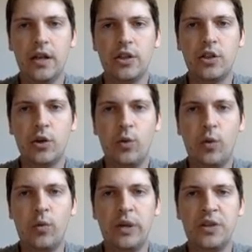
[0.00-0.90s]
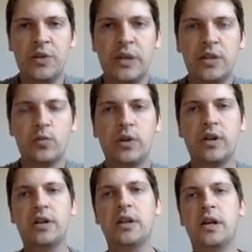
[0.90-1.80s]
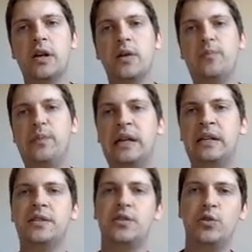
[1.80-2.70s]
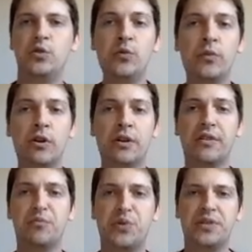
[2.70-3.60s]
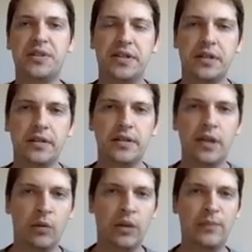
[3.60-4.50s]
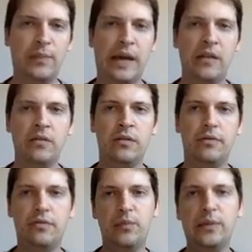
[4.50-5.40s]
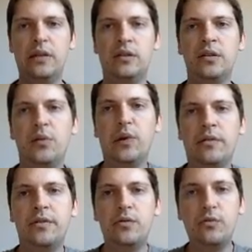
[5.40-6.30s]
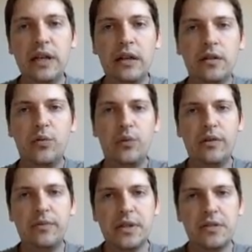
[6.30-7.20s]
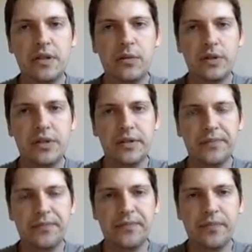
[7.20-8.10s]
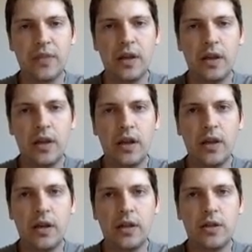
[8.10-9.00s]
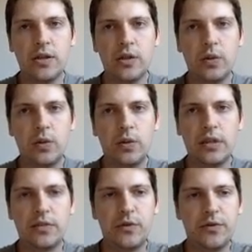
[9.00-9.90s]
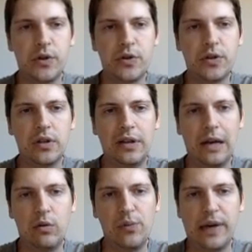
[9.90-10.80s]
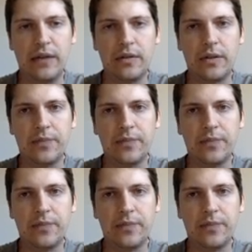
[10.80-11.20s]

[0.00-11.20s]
So what we do is we're gonna build 2 Markov processes that will bound from below and above the real number of master sequences. So let's first focus on the lower band.